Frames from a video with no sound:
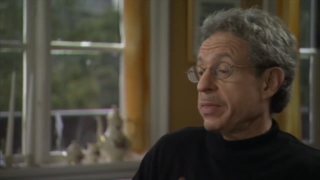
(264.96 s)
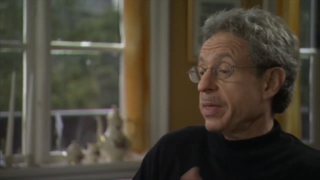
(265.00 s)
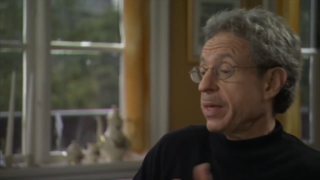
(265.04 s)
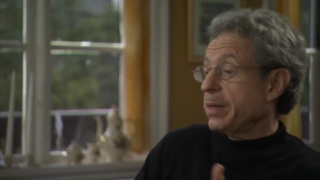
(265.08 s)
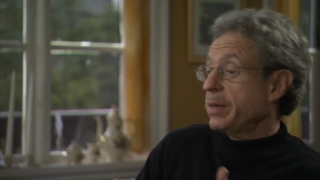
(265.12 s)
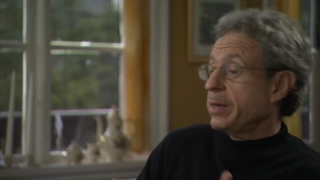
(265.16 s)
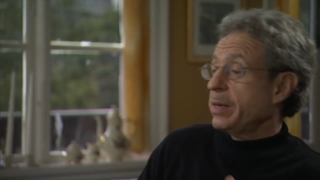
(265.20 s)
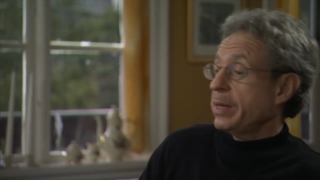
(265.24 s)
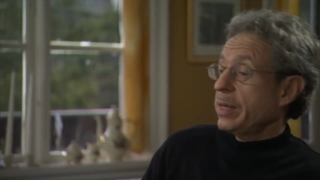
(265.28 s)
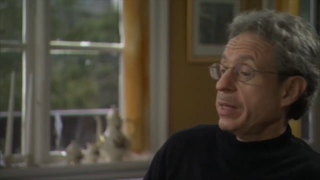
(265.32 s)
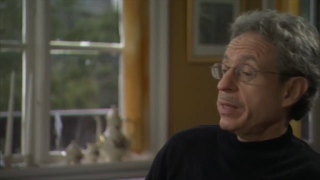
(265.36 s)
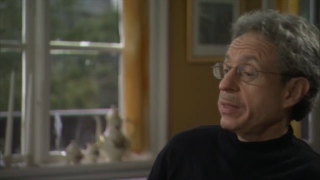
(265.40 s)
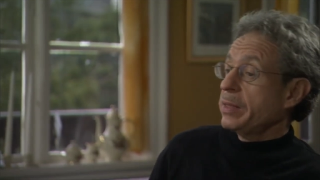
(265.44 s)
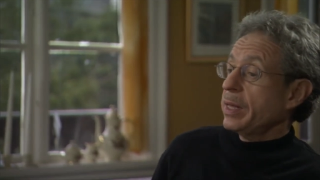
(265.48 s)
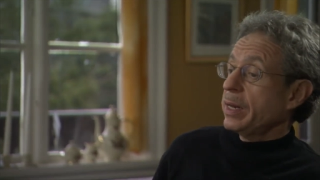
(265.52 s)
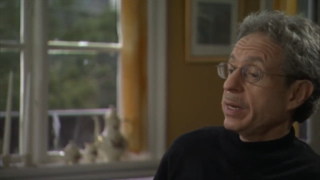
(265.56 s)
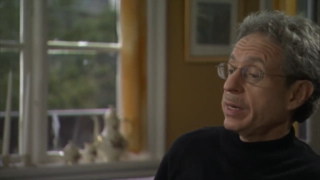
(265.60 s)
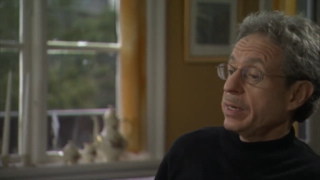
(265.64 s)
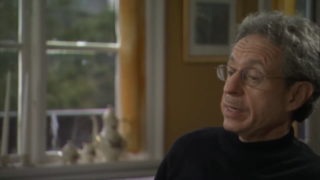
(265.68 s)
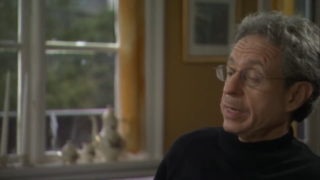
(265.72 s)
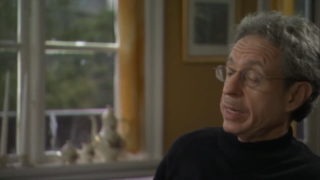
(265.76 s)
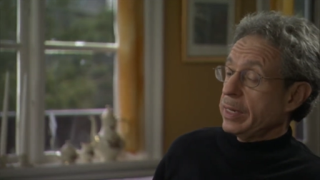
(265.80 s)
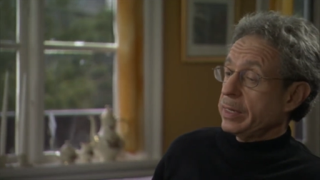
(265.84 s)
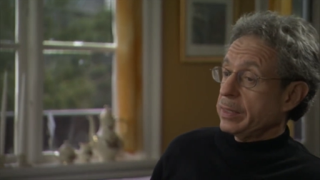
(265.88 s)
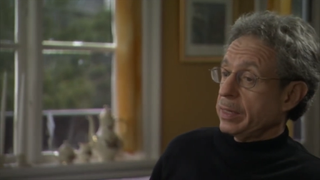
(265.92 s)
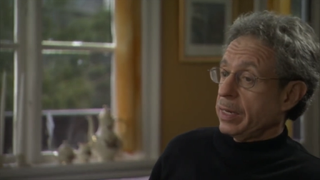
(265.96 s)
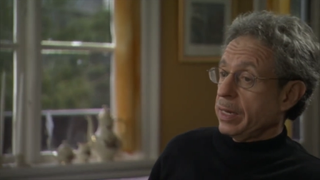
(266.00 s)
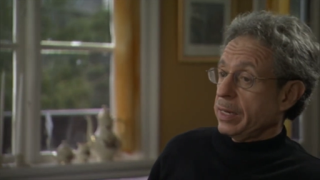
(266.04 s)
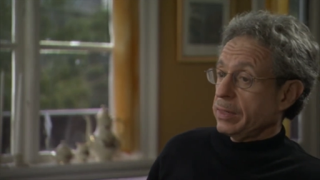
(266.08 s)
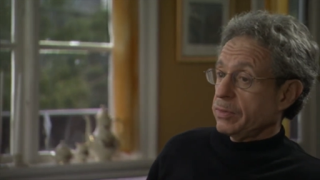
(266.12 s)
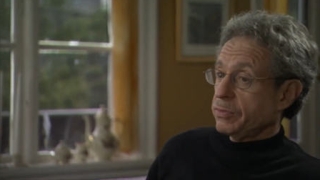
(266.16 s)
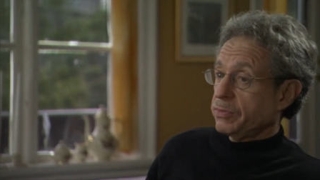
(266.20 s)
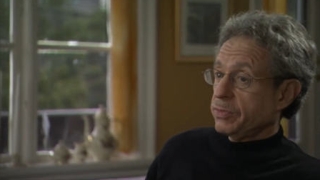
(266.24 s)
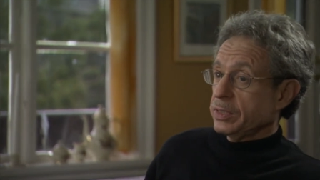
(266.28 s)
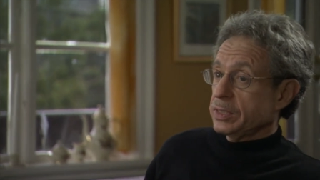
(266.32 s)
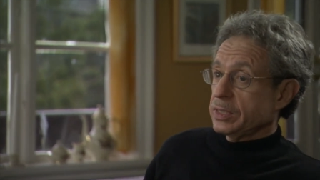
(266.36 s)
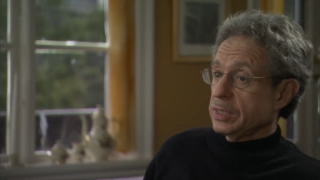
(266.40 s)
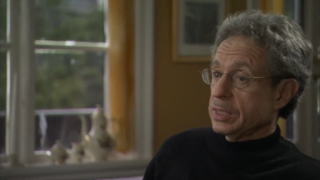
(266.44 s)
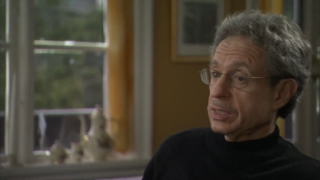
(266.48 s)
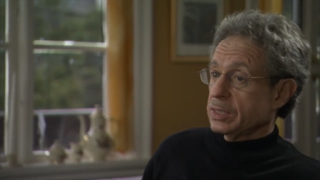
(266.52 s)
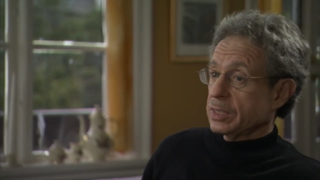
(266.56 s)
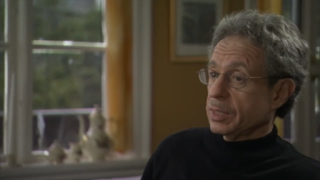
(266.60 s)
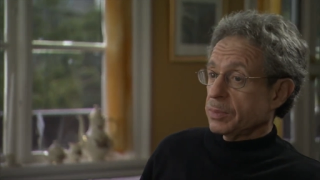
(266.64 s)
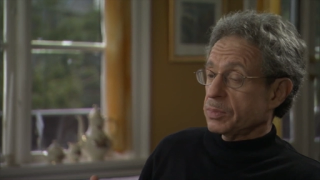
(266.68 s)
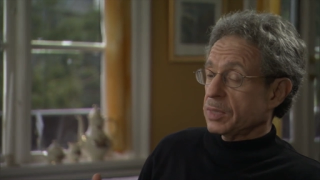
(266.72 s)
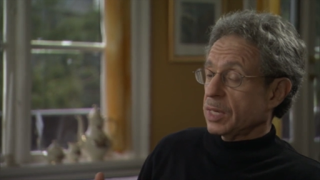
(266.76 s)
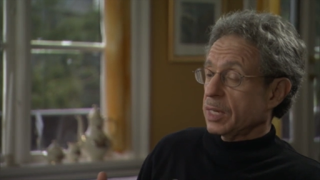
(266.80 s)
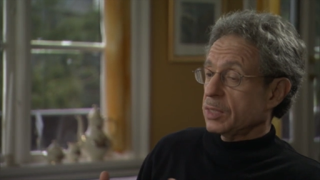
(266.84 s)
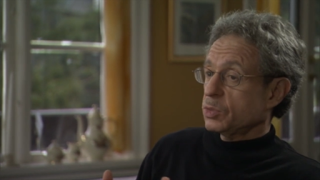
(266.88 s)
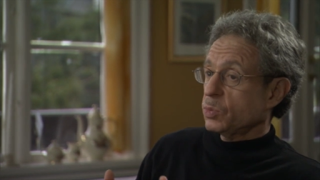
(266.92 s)
then um, and then in, in physics,
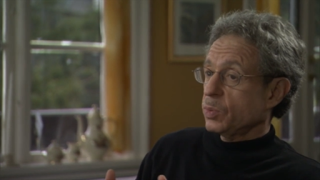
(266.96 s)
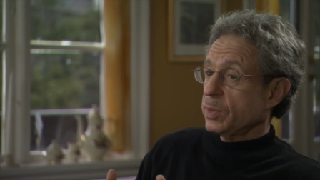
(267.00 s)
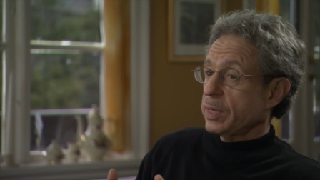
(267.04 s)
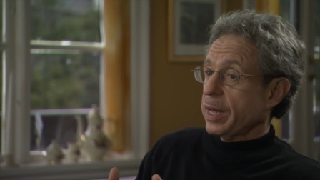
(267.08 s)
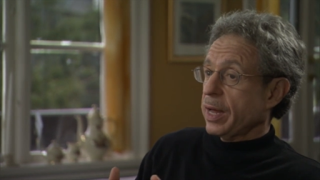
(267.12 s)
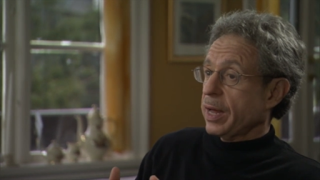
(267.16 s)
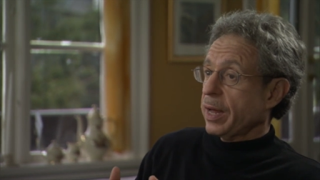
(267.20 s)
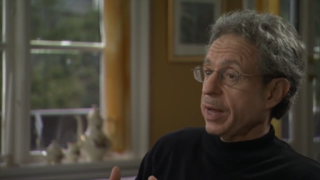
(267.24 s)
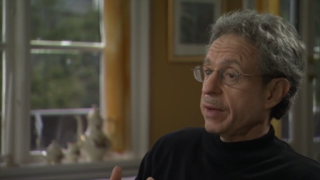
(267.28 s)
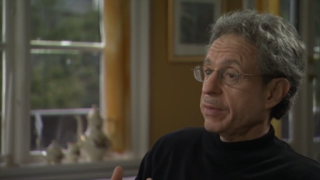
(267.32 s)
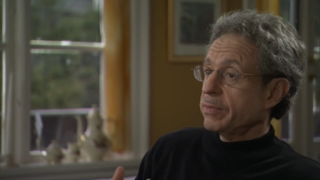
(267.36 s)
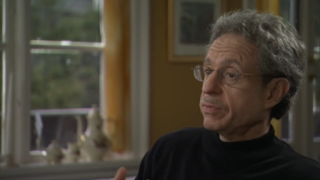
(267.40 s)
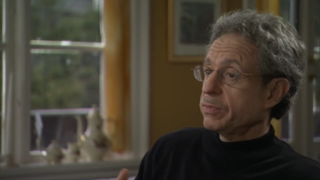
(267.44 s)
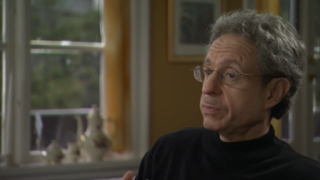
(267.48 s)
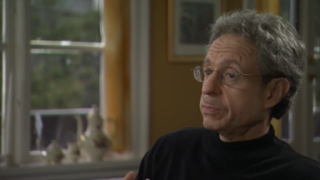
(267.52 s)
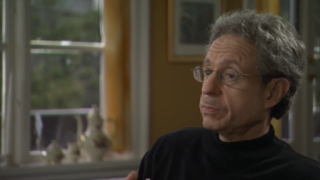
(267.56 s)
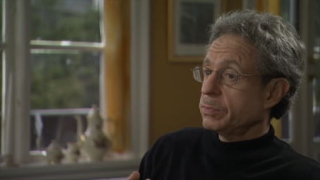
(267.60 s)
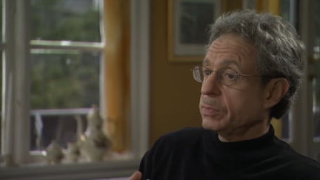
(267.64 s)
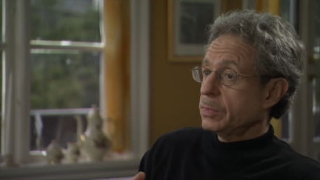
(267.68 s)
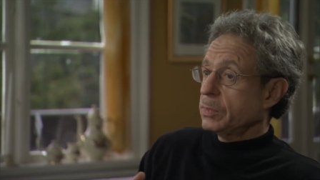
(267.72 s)
sometimes we have